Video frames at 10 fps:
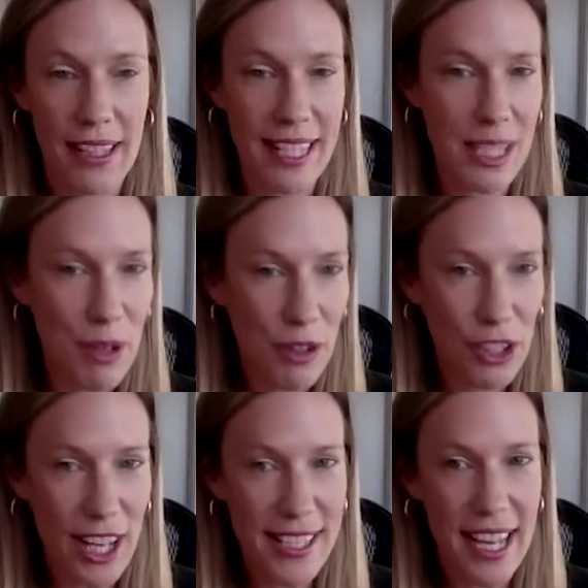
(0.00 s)
This
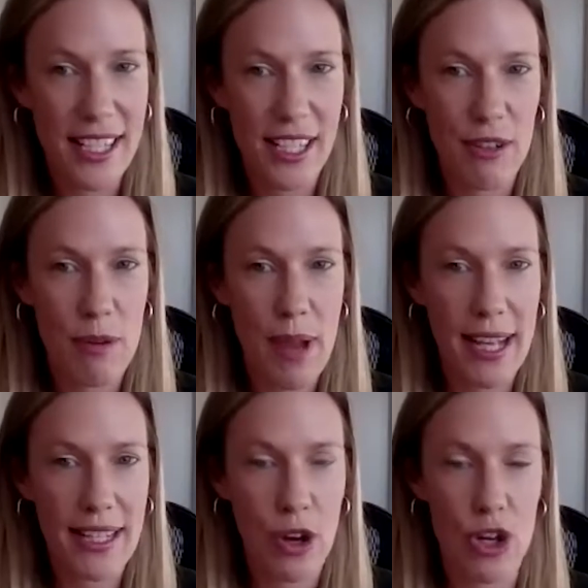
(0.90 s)
mineralization
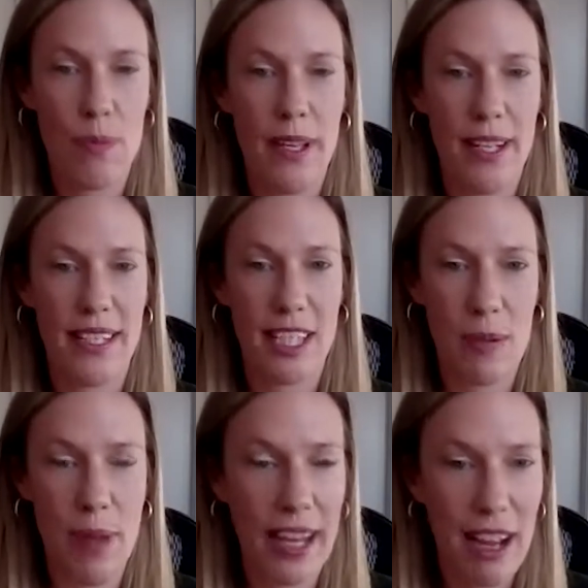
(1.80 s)
remains open in just
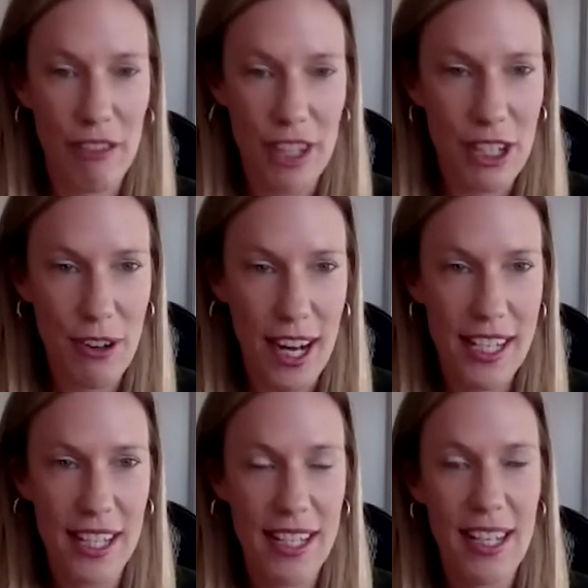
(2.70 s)
about every
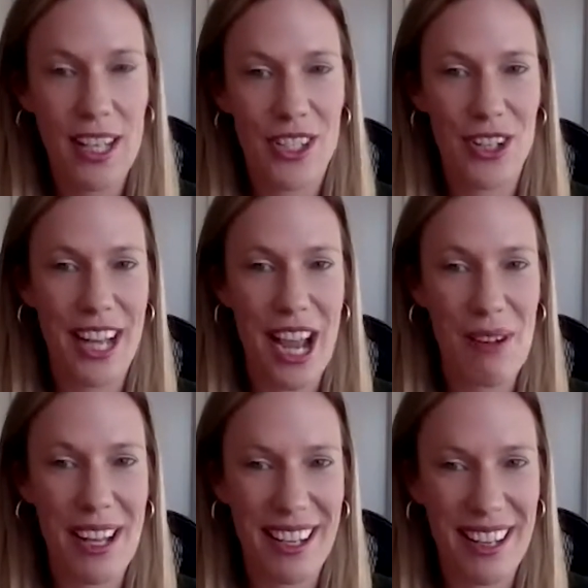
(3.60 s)
direction. So now
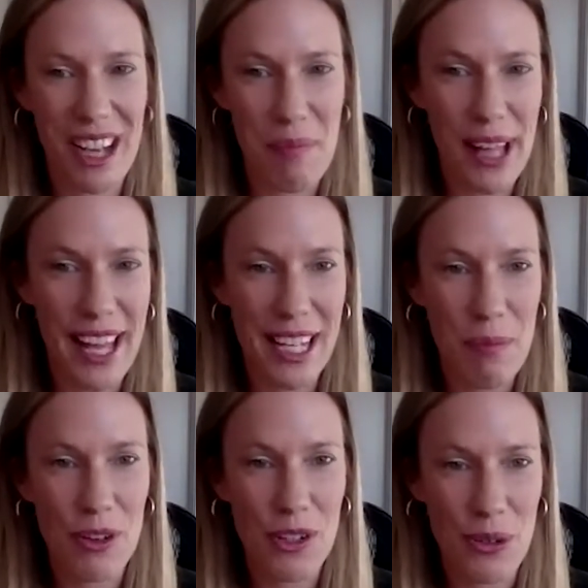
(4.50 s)
we're planning
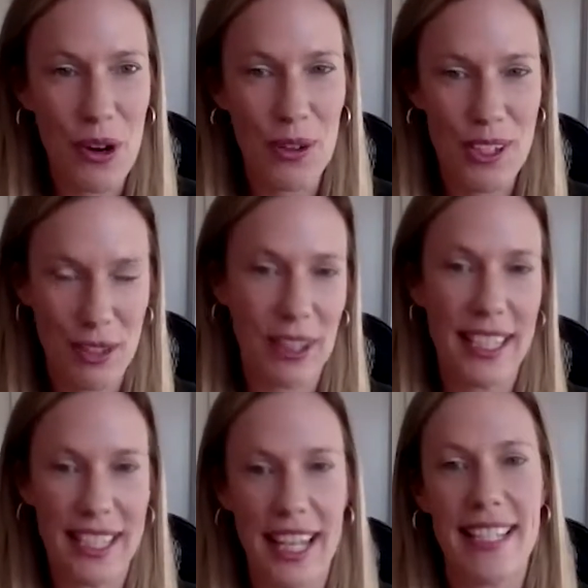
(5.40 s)
more drill holes to
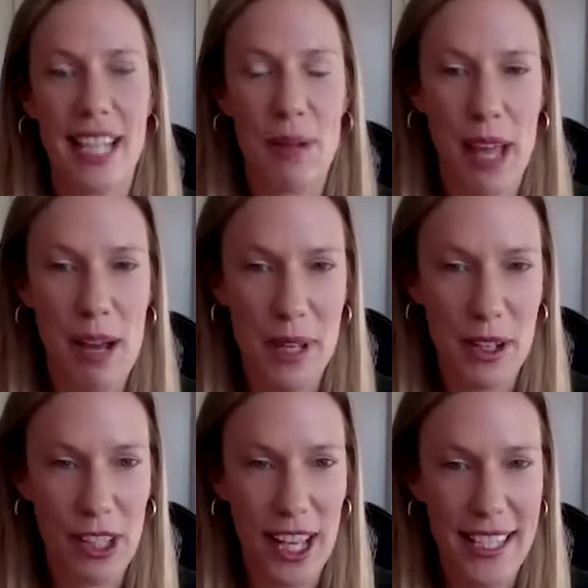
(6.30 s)
really chase up that
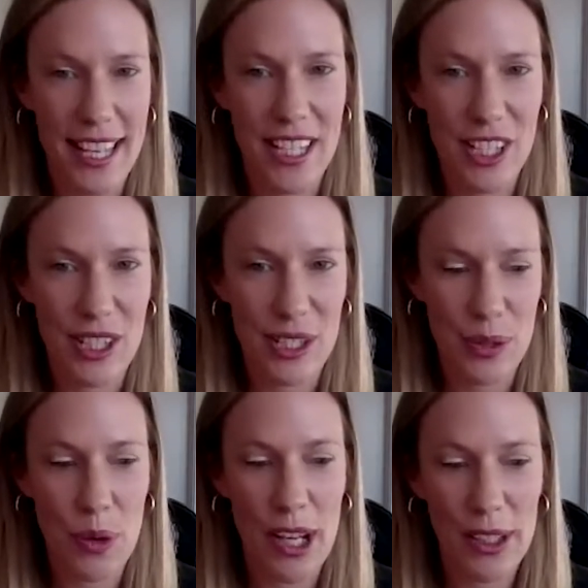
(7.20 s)
mineralization
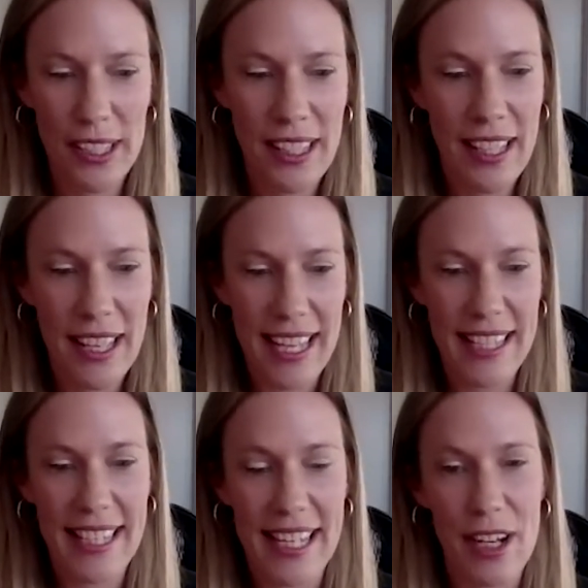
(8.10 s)
as well.
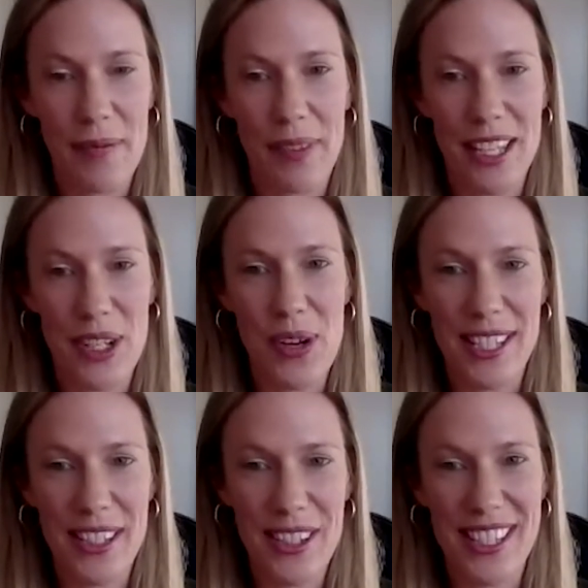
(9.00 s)
And it's
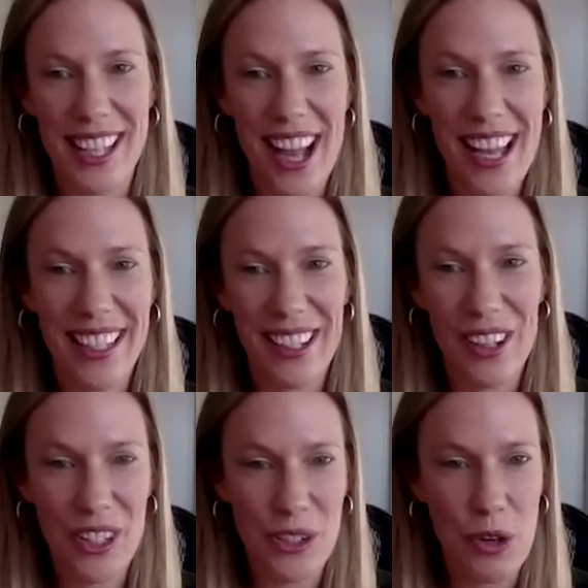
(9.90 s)
always a good sign
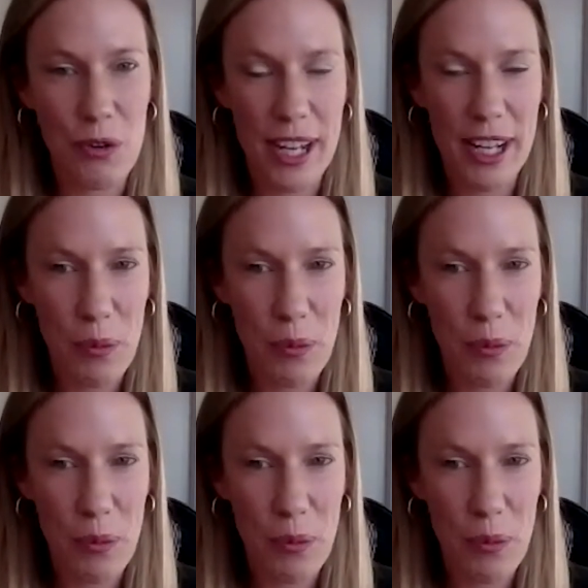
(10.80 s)
on the drill rig